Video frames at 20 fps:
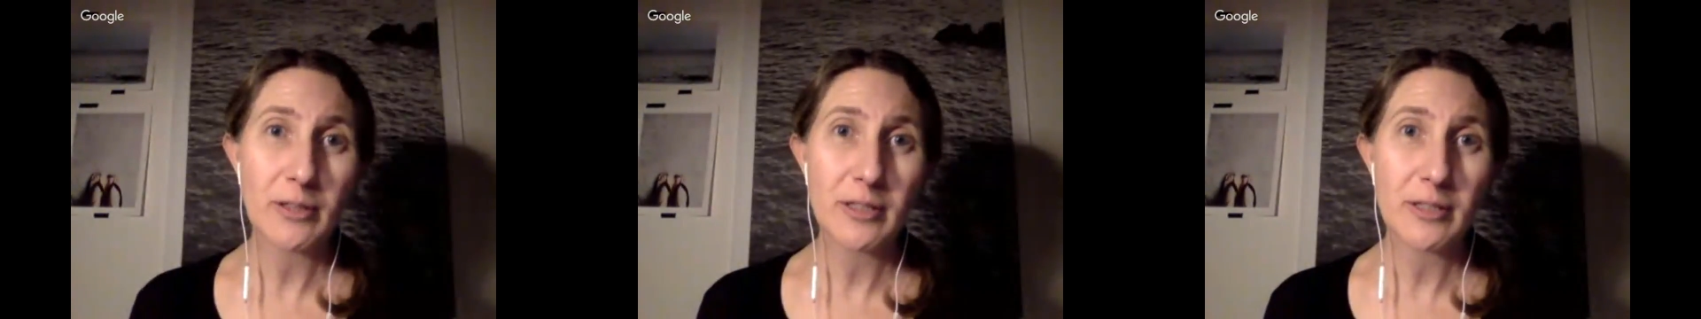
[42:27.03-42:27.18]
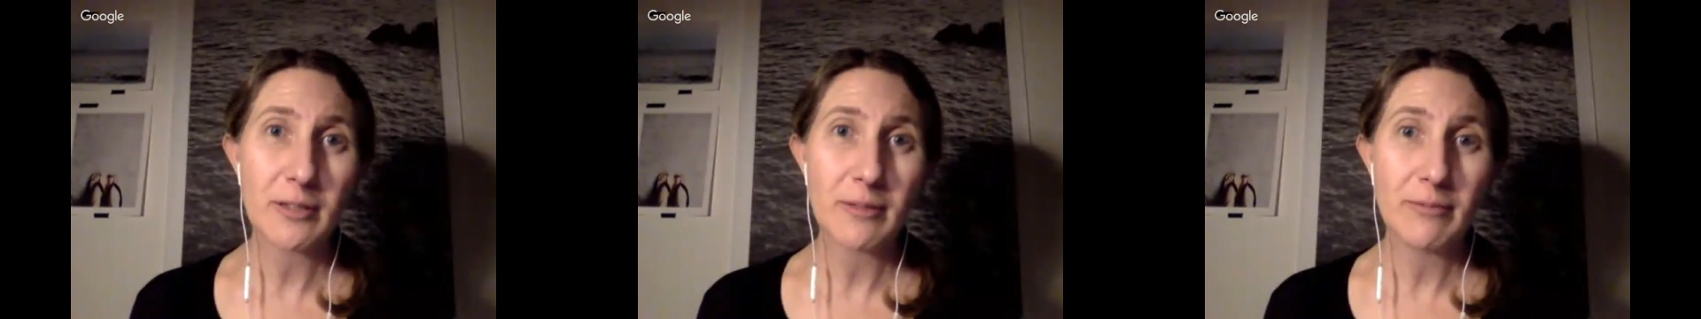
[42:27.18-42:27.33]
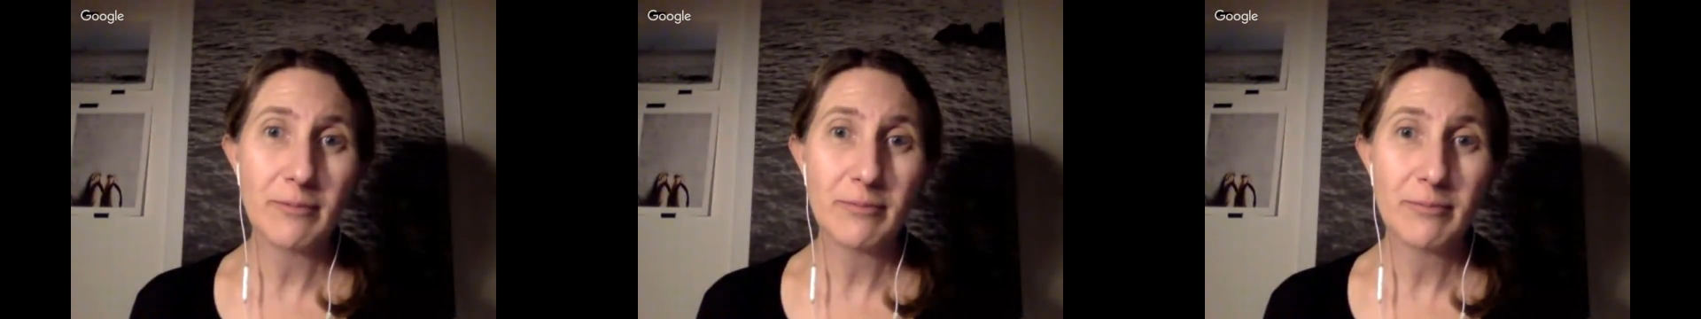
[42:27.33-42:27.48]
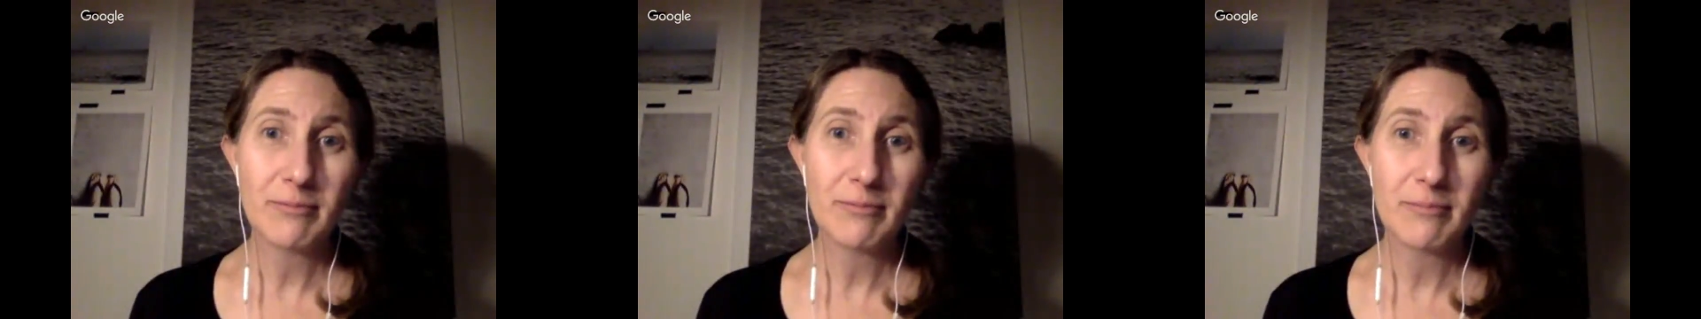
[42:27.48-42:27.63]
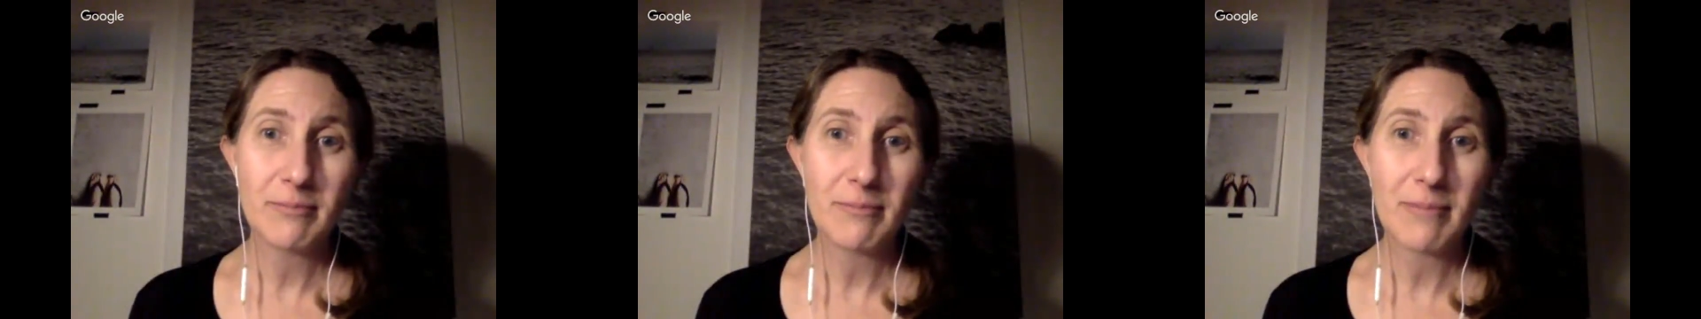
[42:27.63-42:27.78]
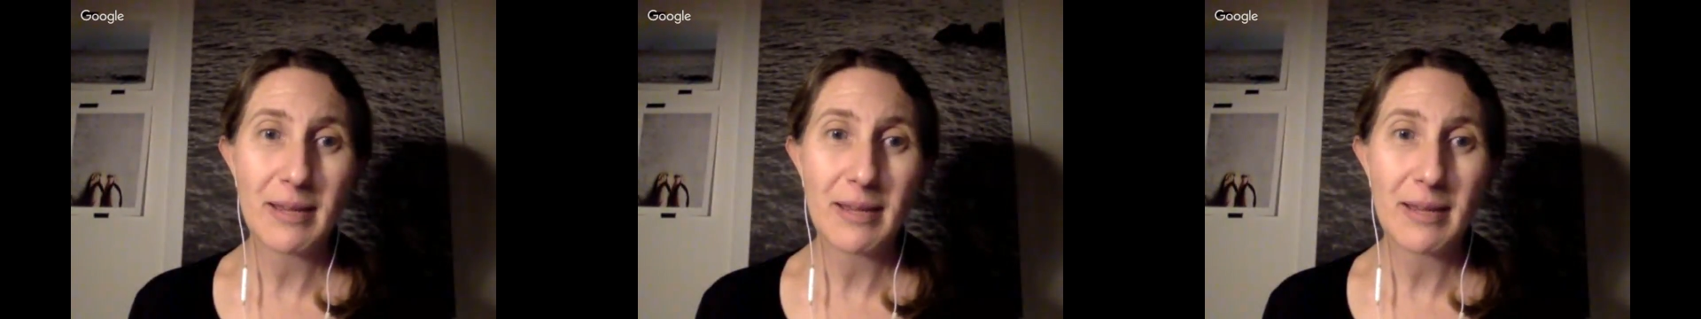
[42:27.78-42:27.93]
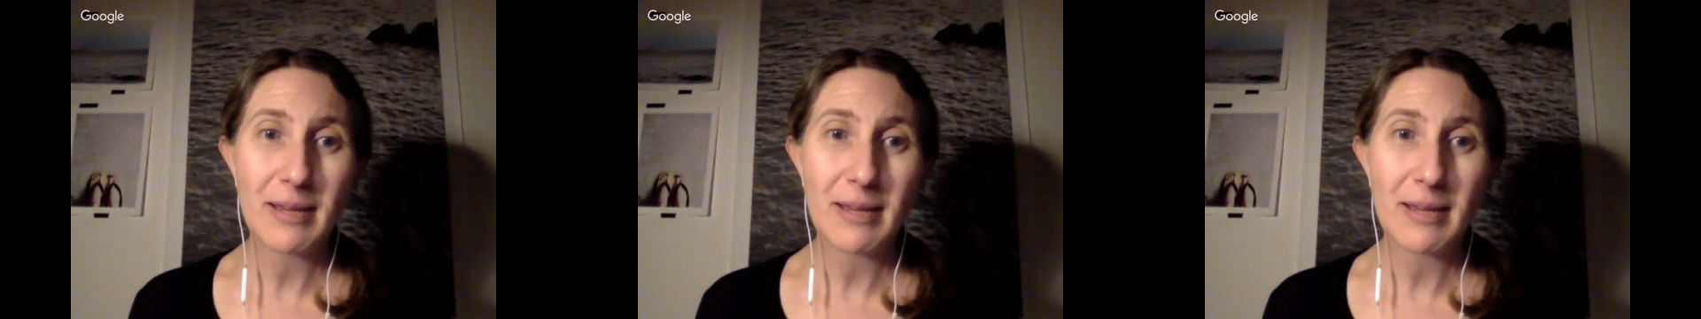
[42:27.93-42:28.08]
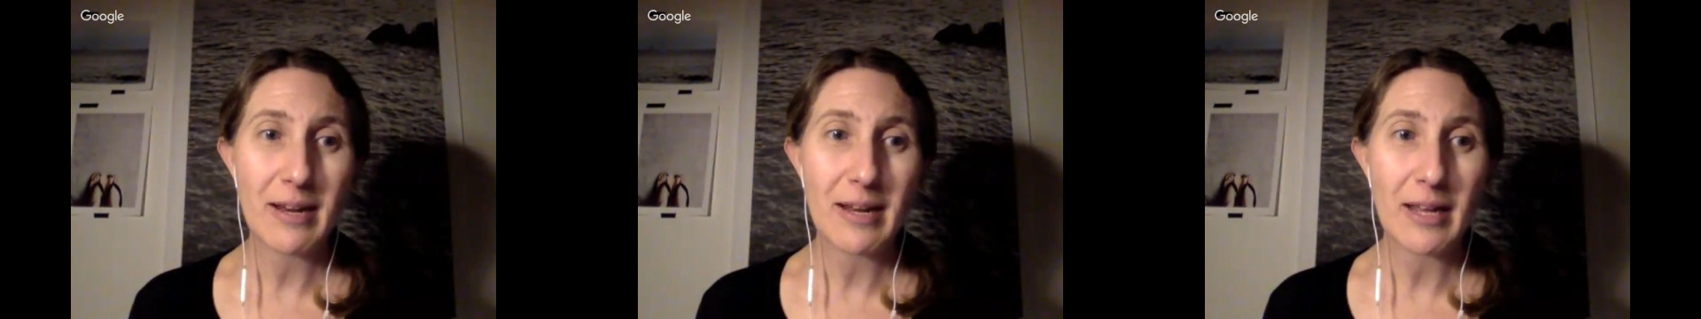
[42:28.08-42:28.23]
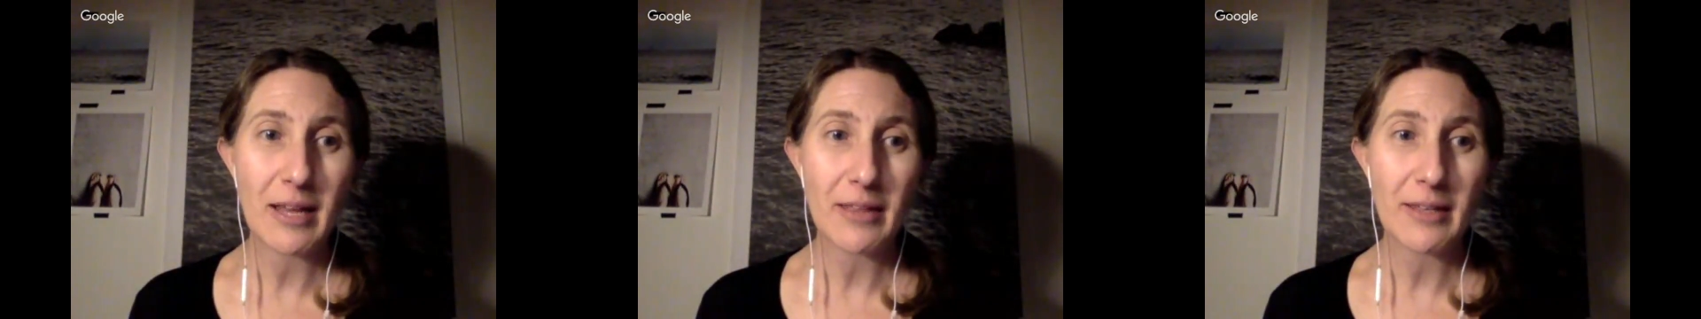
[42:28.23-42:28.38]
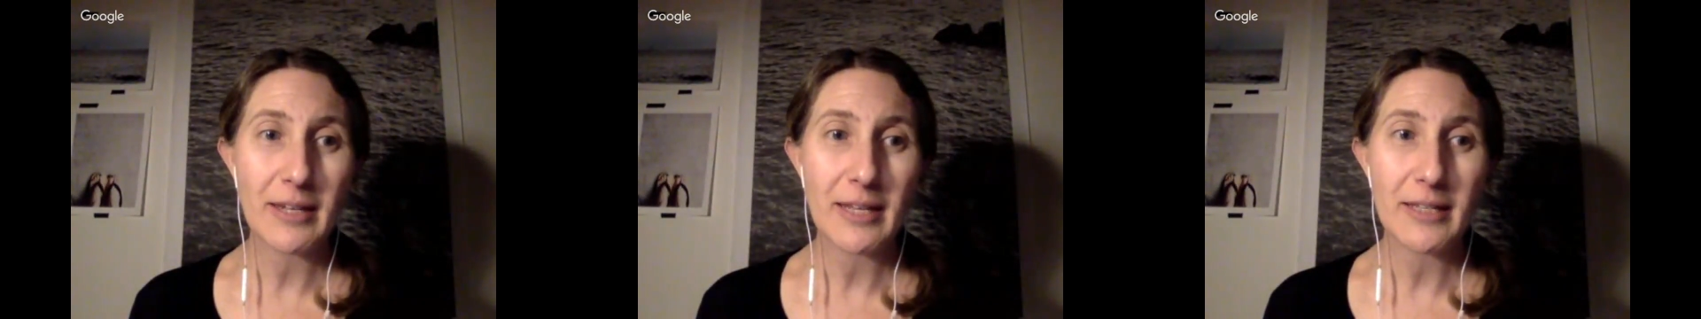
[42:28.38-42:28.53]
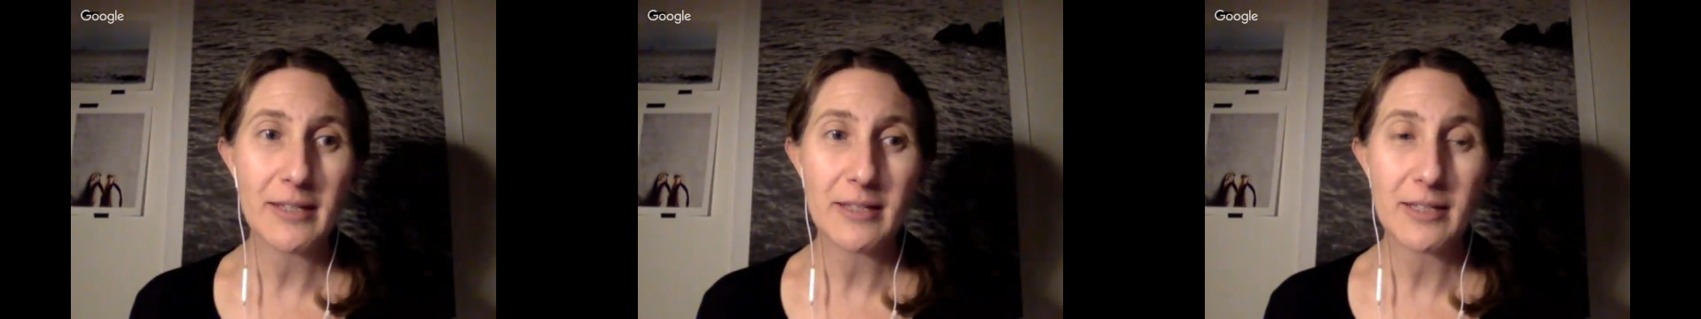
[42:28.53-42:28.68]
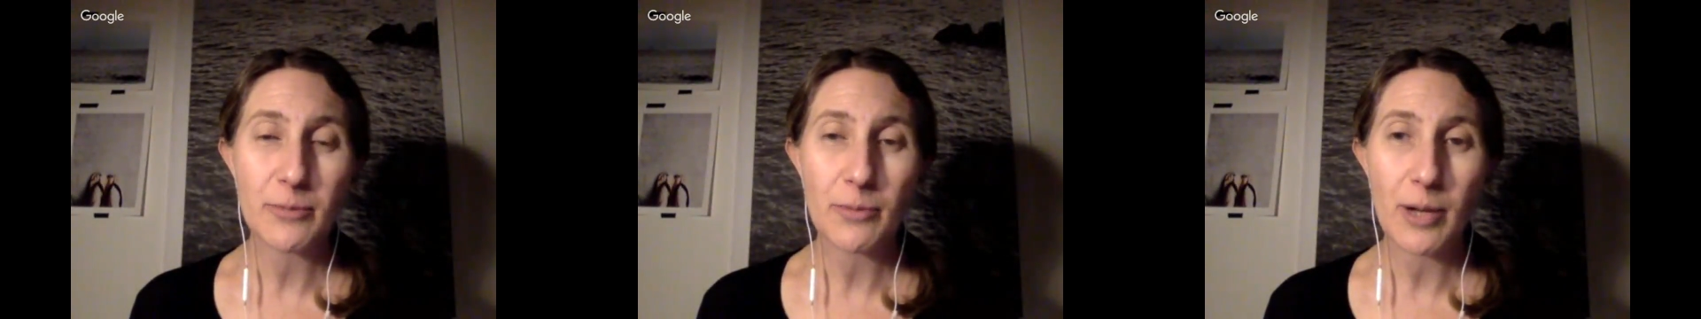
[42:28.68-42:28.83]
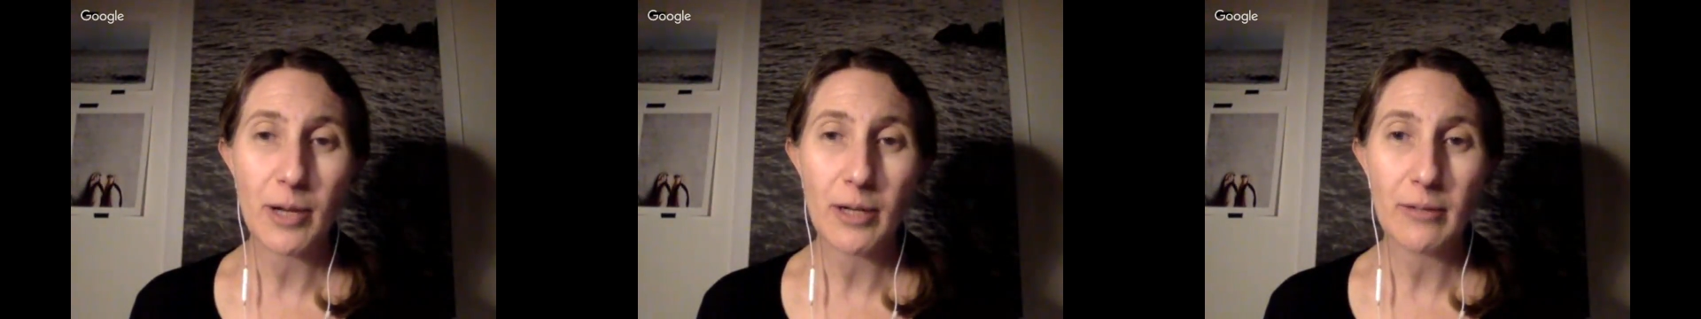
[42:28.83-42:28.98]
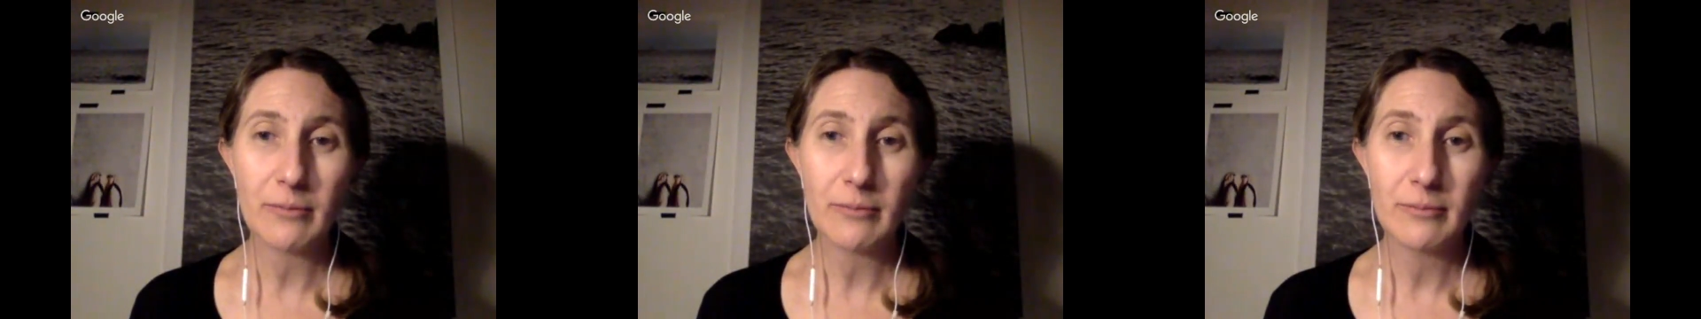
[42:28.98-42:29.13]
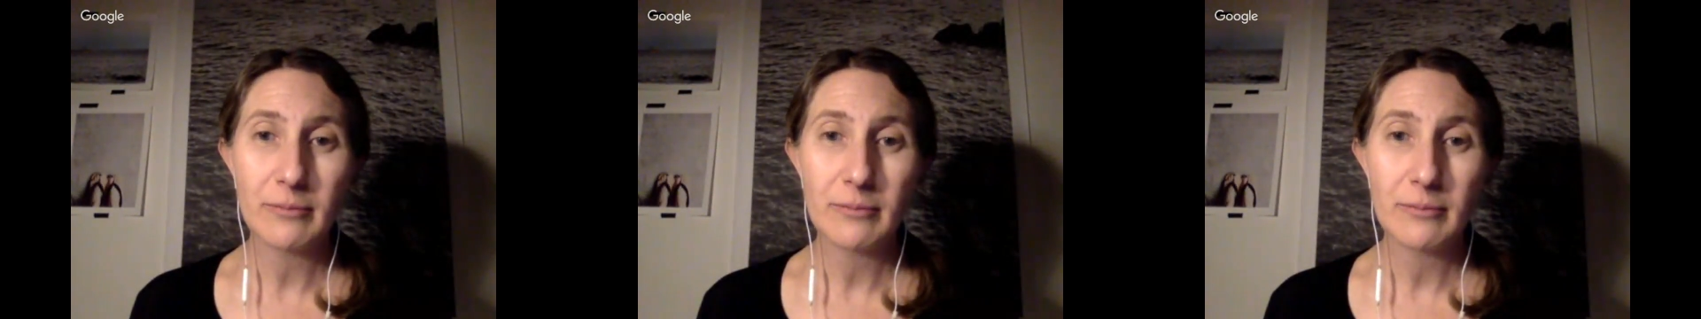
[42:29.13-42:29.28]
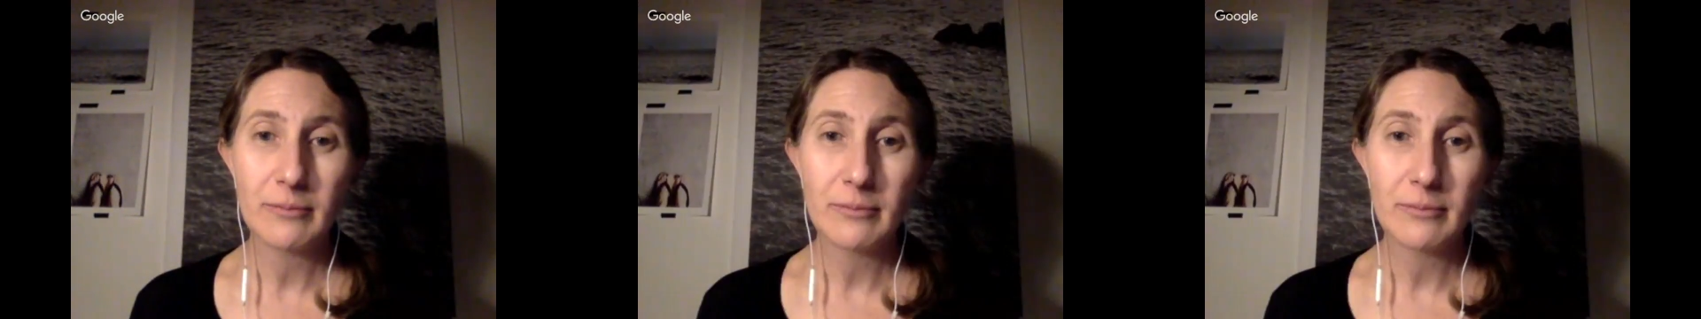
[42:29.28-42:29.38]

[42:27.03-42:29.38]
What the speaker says: go down as well, to meet many other needs